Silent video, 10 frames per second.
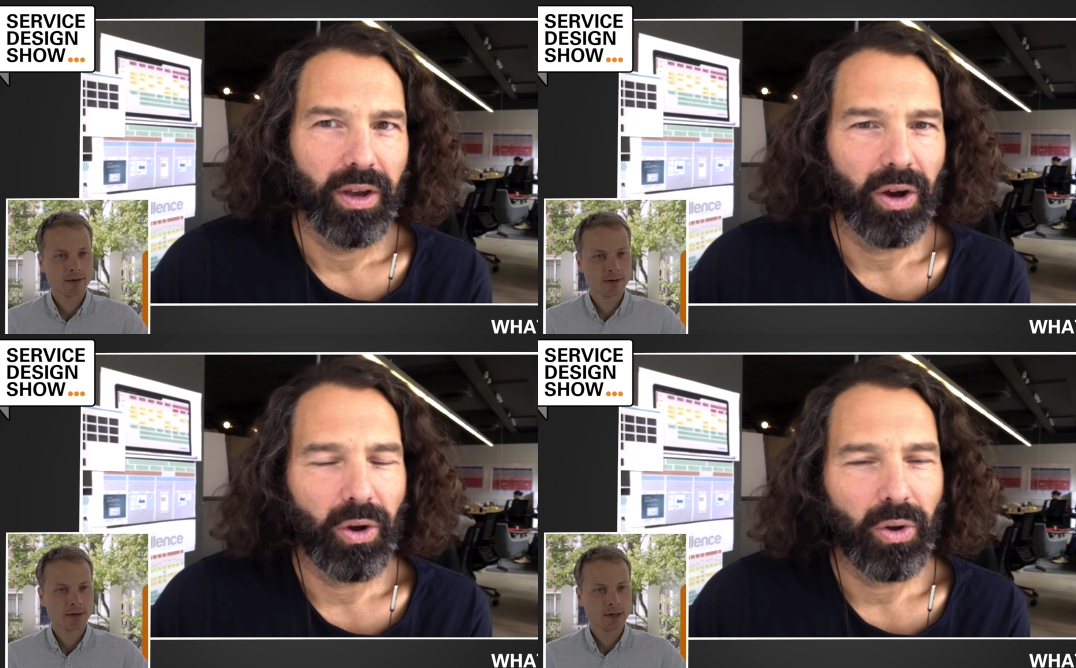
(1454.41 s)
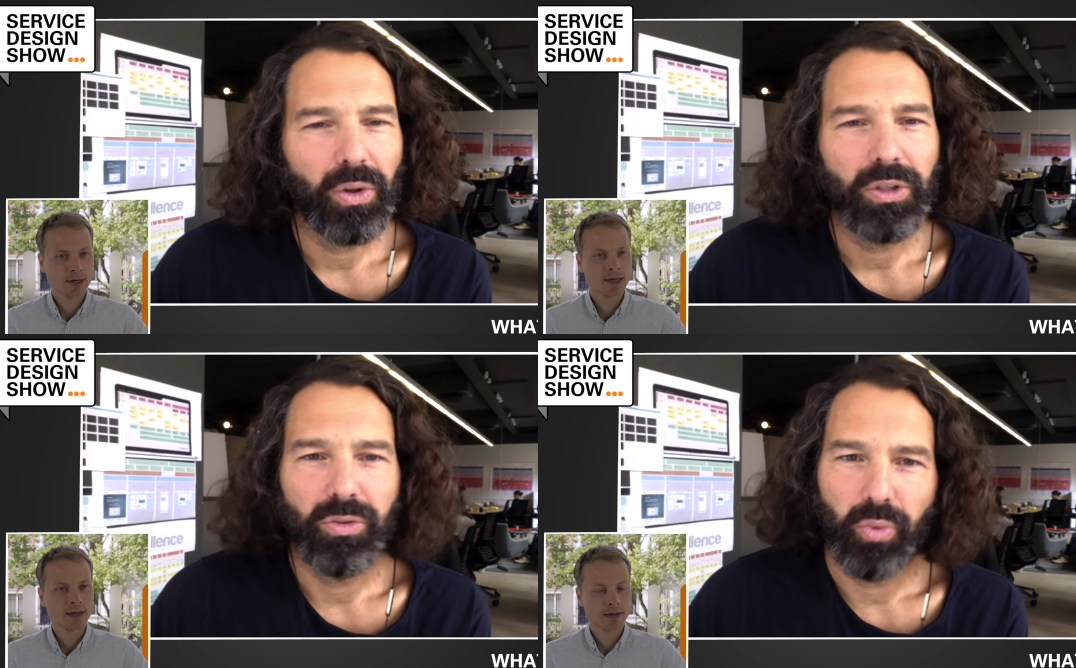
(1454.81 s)

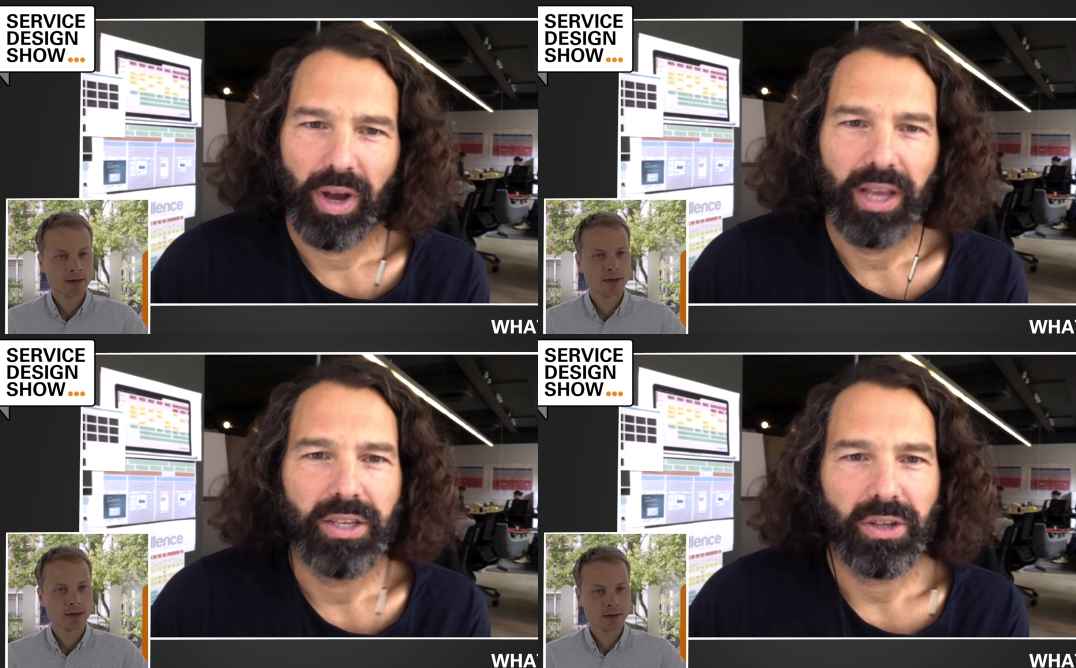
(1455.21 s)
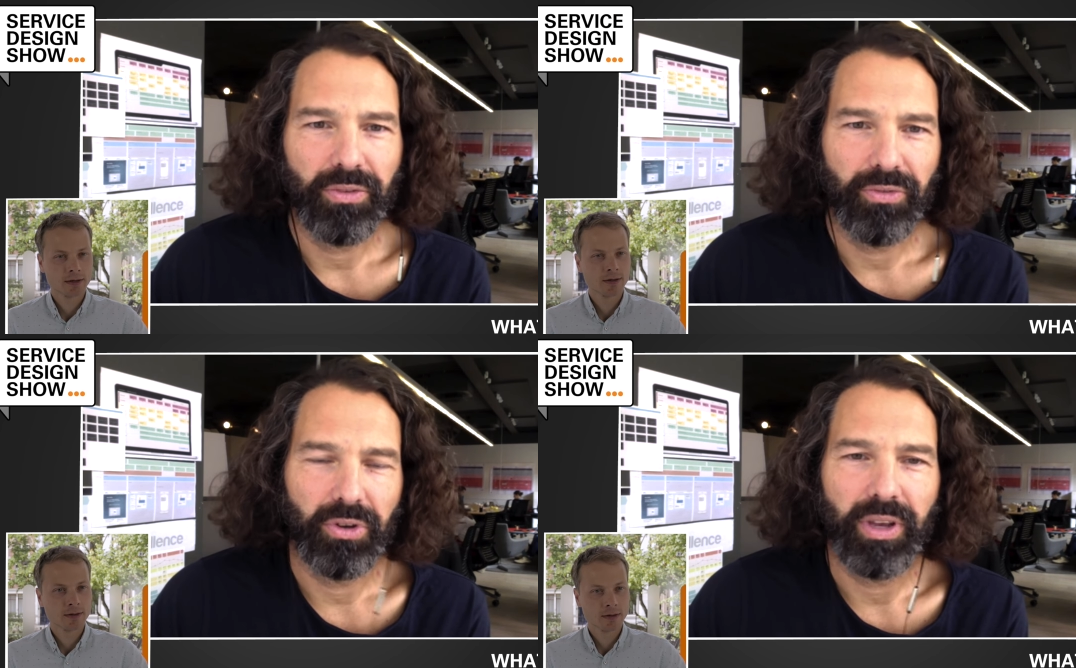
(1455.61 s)
Speaker 1: old ways
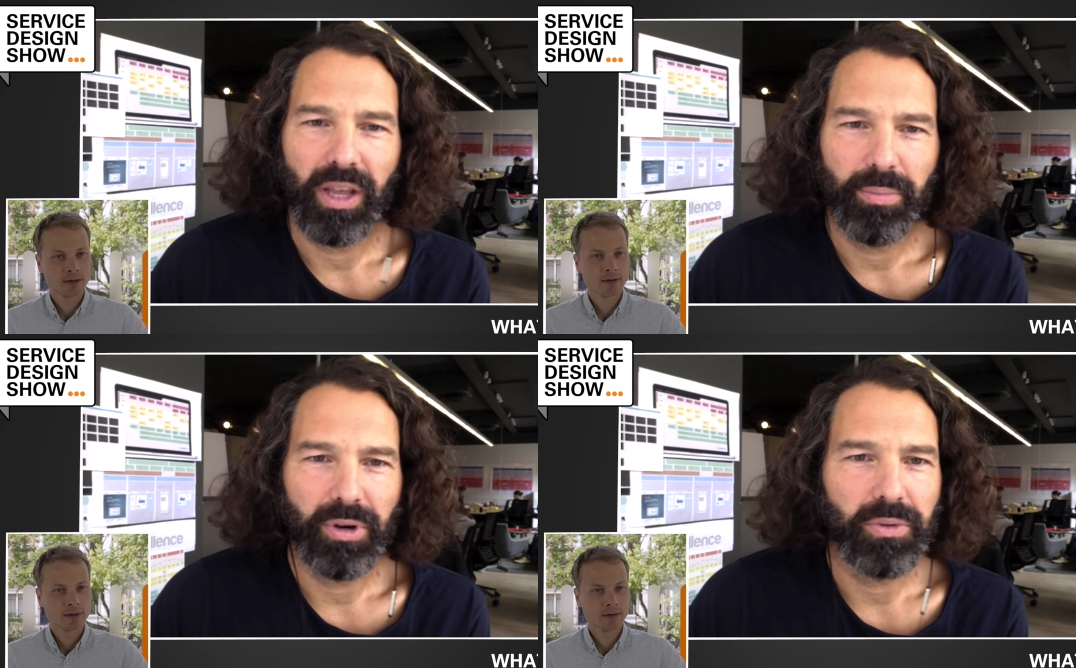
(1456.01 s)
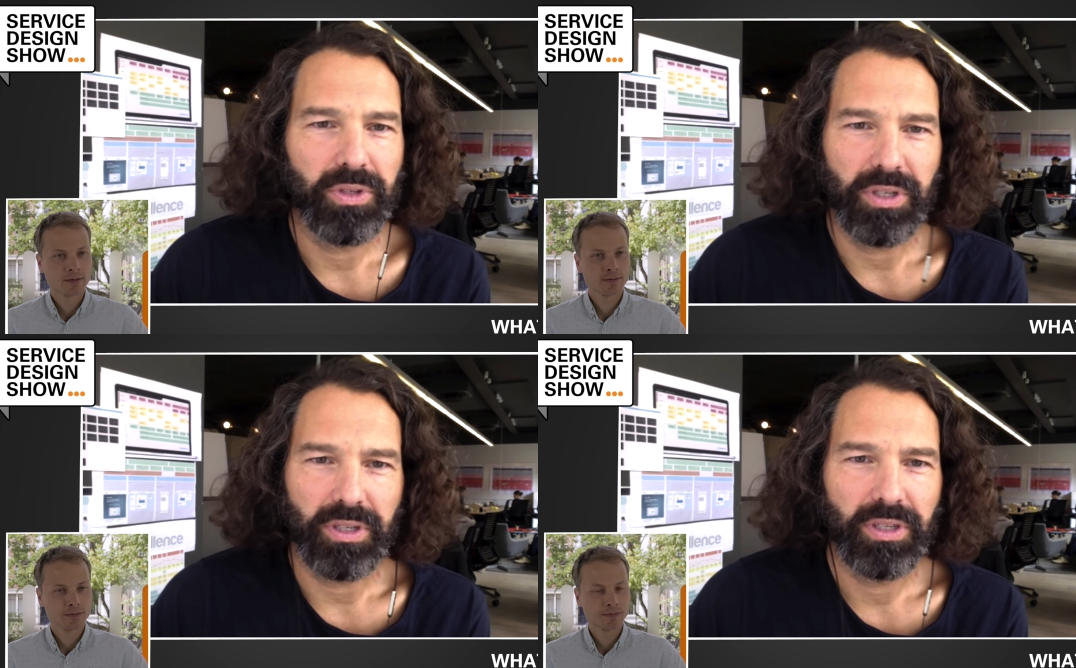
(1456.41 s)
of looking at
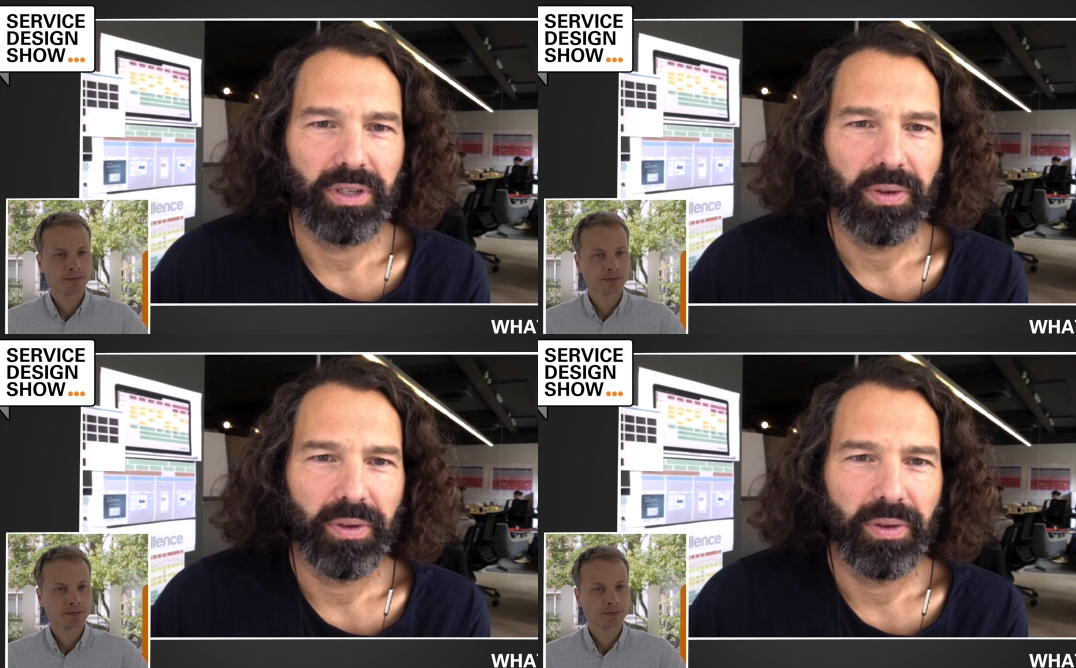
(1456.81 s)
processes,